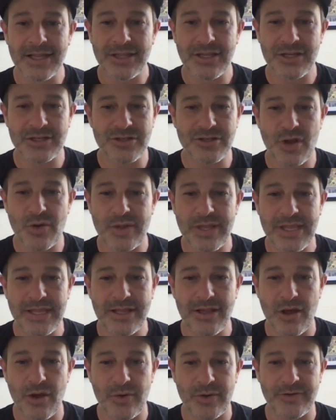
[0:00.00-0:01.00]
There's no
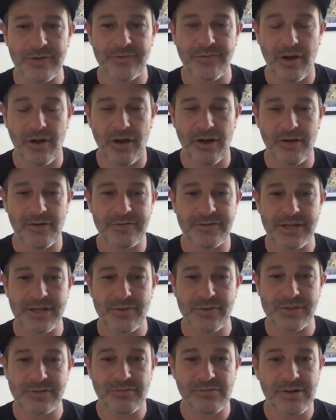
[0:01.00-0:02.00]
ego involved.
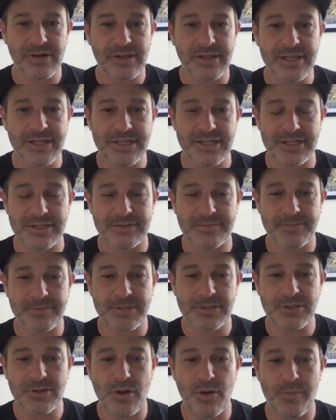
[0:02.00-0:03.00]
It was really just
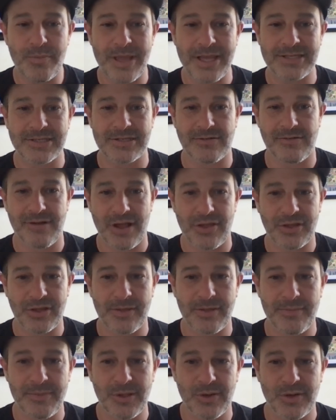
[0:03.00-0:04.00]
so based around the
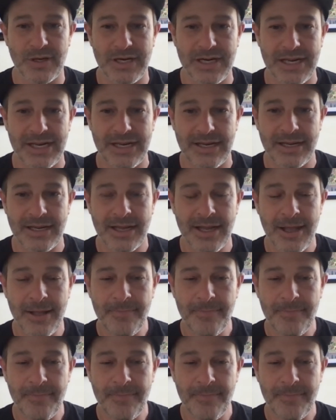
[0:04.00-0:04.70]
community.